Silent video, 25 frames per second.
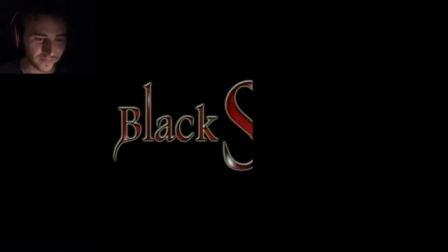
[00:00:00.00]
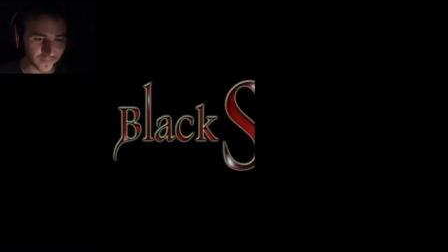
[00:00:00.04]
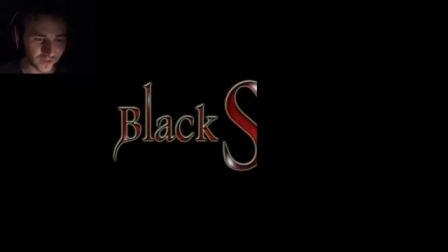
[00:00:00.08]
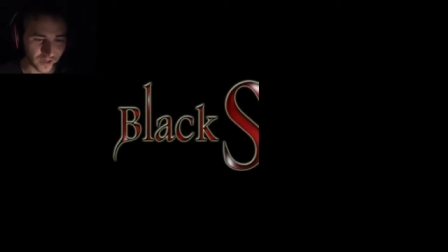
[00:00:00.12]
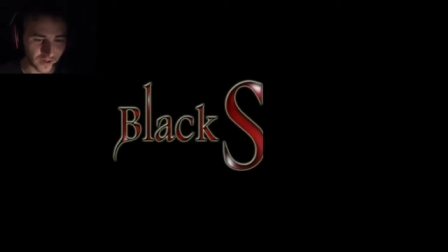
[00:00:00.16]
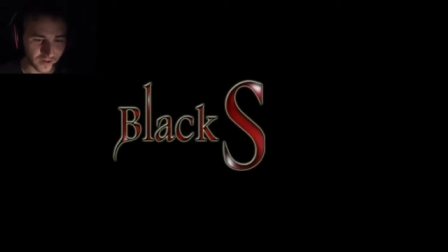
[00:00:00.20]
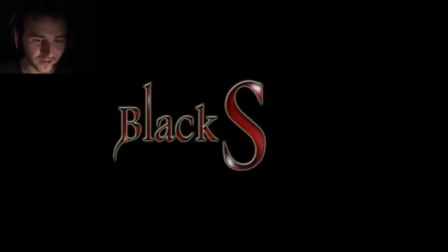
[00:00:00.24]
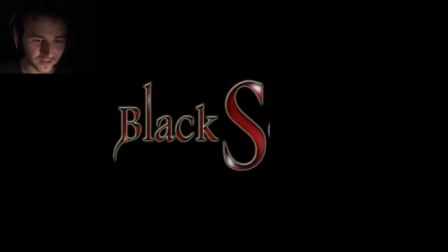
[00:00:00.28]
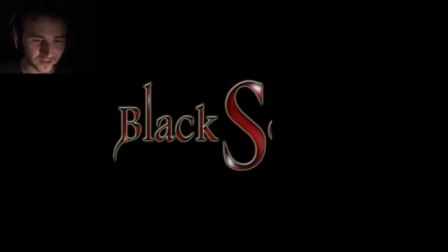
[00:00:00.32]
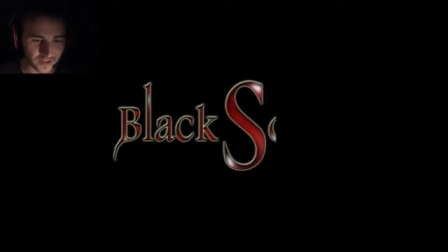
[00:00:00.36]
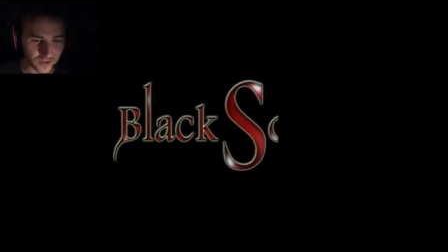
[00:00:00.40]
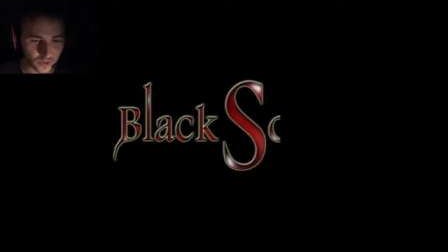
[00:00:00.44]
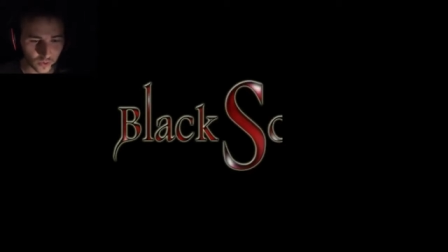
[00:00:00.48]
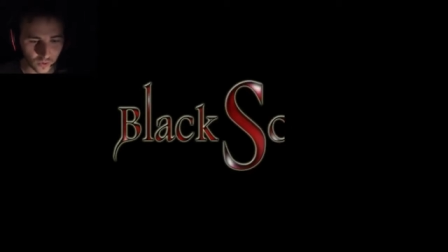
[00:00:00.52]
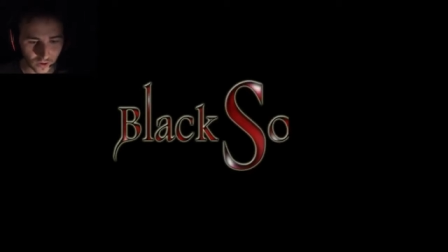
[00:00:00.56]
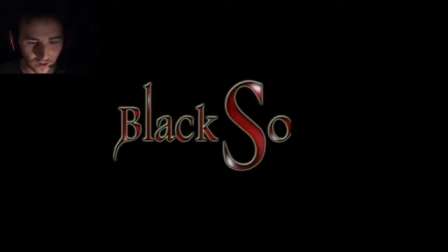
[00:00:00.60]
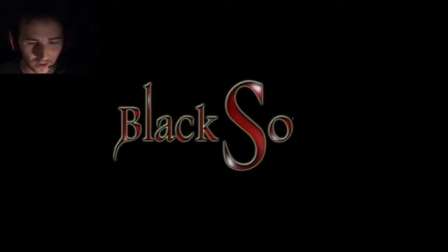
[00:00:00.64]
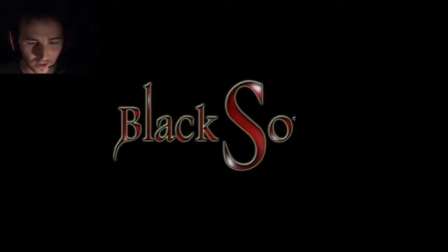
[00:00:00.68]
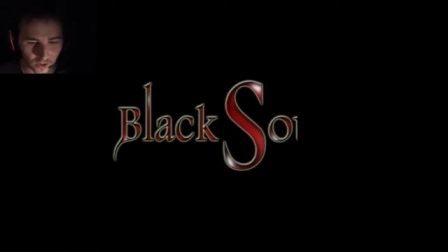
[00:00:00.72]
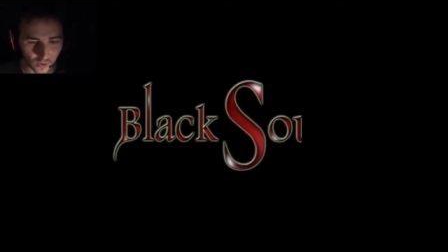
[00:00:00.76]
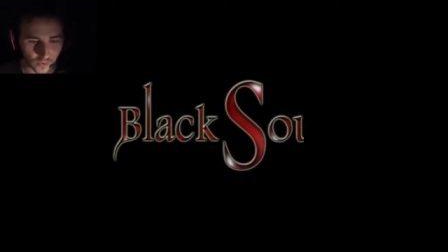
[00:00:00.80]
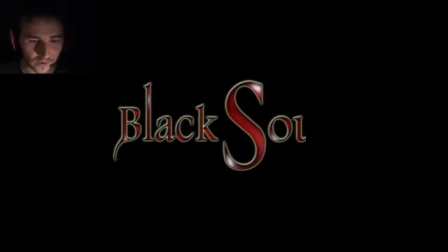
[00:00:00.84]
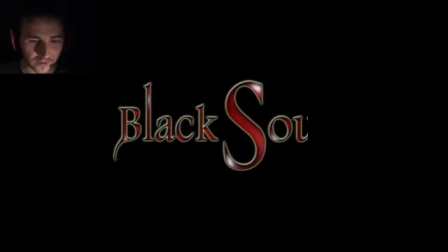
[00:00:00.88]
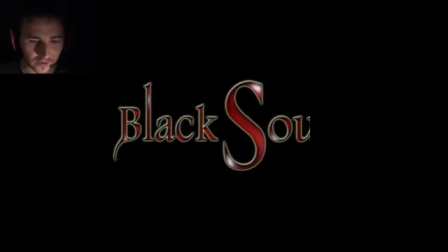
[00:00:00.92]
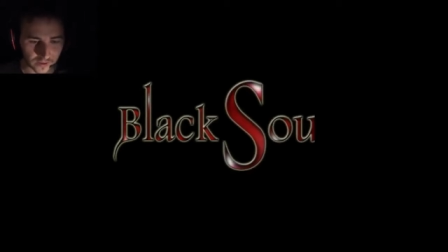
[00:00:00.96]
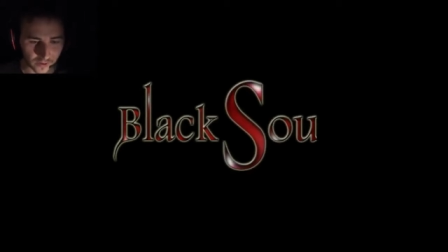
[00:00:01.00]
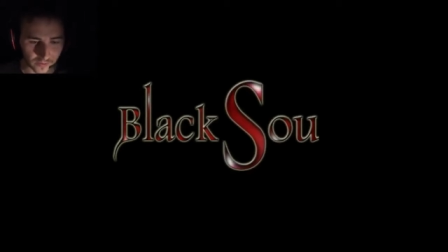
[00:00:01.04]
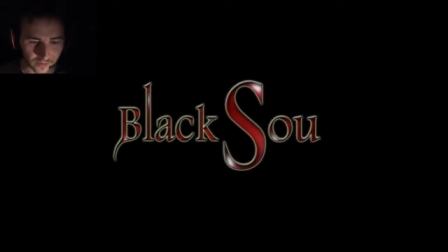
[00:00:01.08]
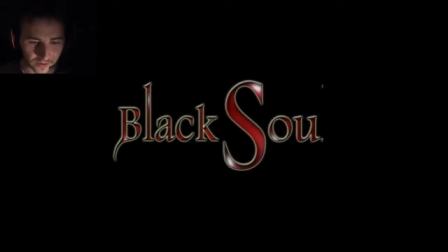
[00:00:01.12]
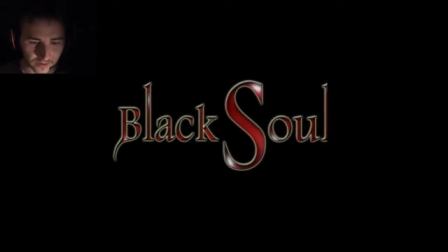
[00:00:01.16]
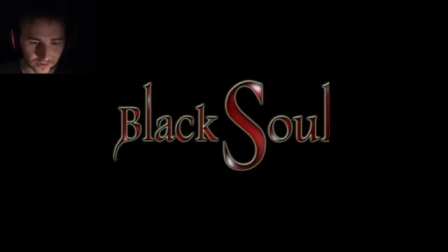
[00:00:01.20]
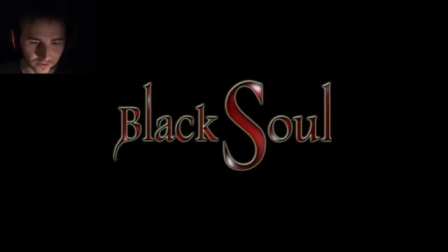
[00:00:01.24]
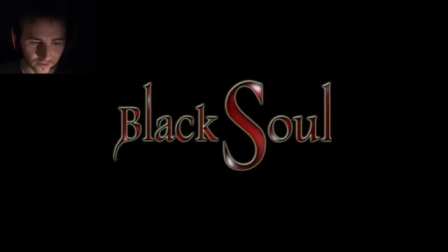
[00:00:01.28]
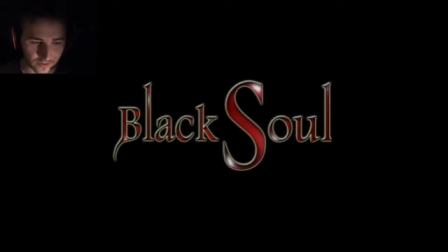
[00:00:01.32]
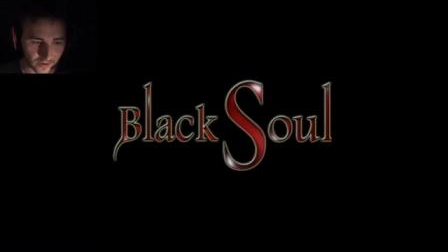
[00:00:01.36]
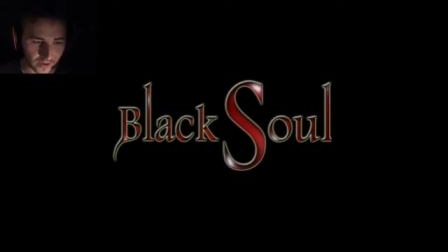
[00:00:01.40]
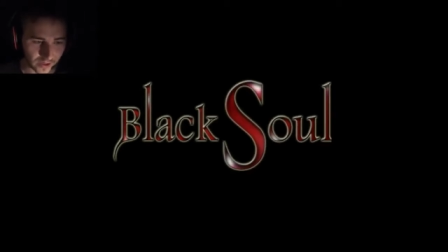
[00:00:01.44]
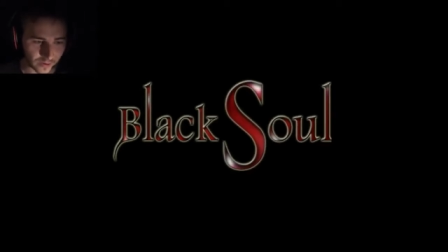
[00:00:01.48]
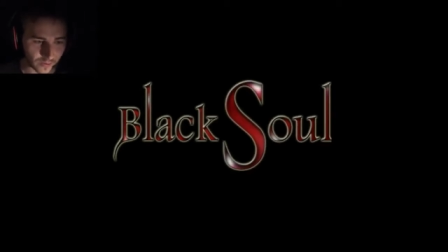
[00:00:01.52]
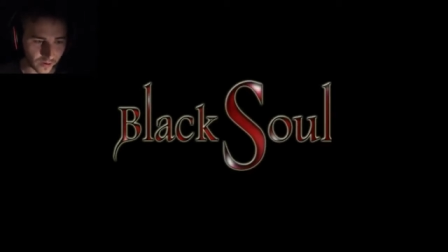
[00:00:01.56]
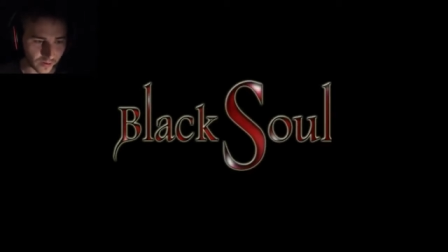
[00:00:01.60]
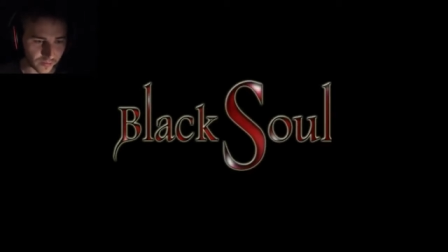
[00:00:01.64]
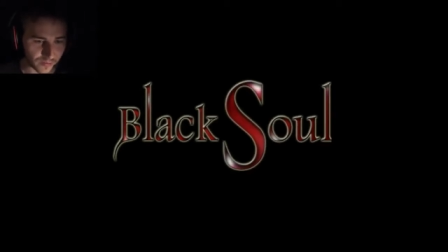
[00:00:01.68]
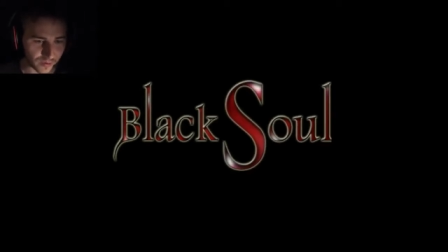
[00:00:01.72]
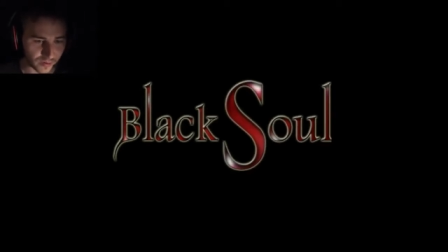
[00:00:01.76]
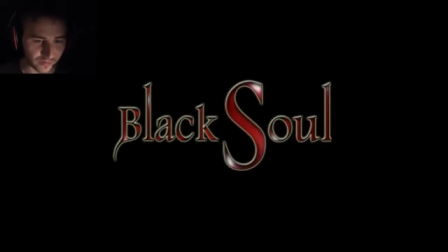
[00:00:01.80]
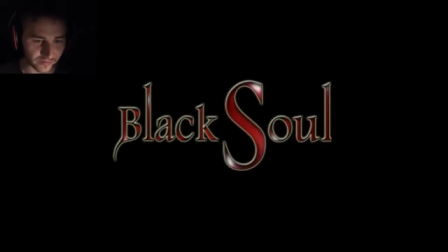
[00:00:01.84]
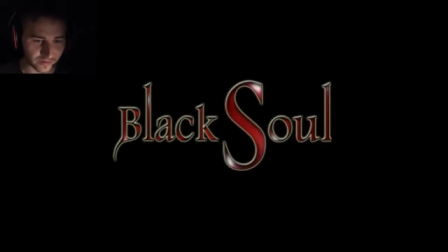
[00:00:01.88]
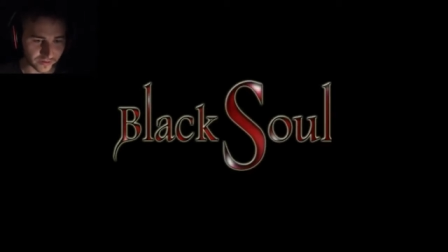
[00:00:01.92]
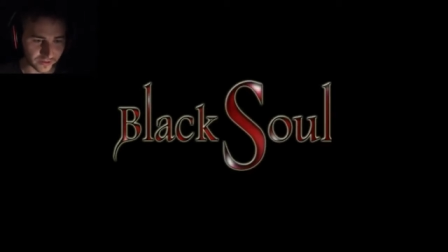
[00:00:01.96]
oh, this is quite a quick loading screen, I
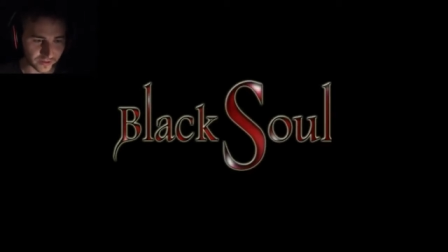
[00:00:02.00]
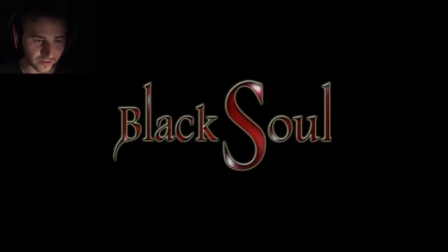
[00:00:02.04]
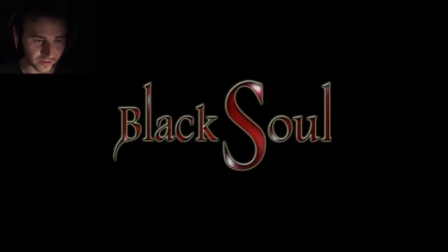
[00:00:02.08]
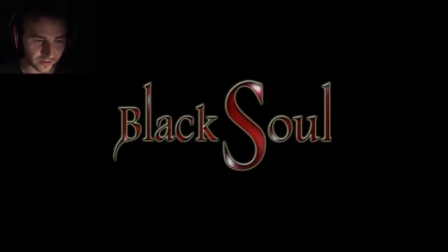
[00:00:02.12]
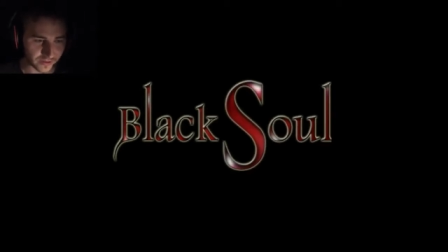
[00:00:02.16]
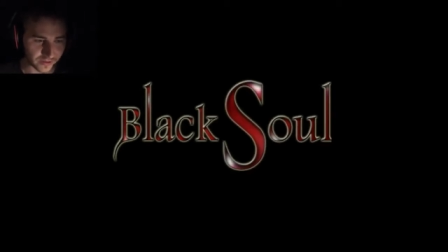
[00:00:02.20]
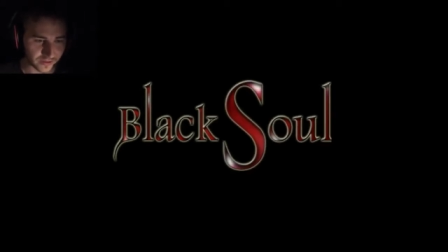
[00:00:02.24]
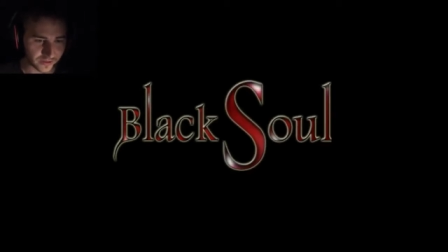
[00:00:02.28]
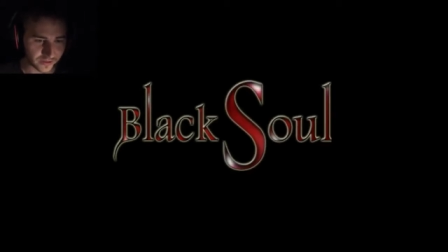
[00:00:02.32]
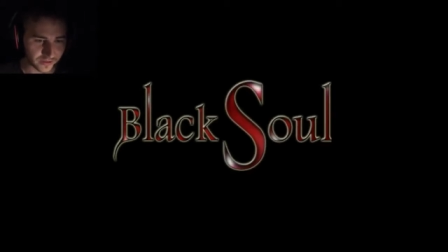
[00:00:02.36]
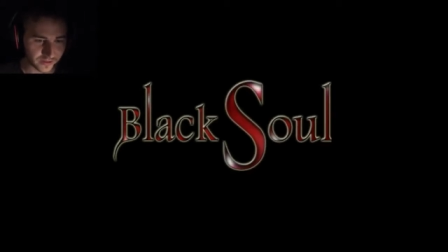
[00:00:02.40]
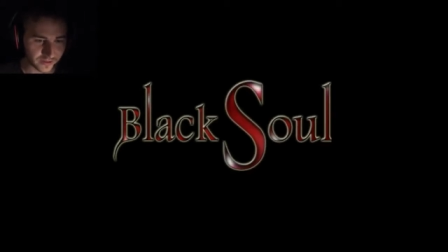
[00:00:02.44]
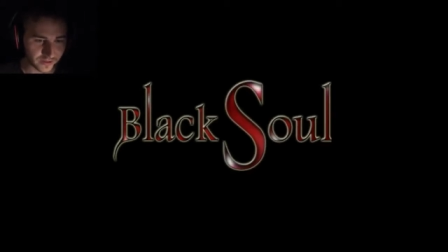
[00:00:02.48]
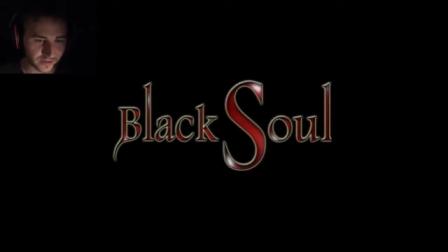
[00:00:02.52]
won't bother here.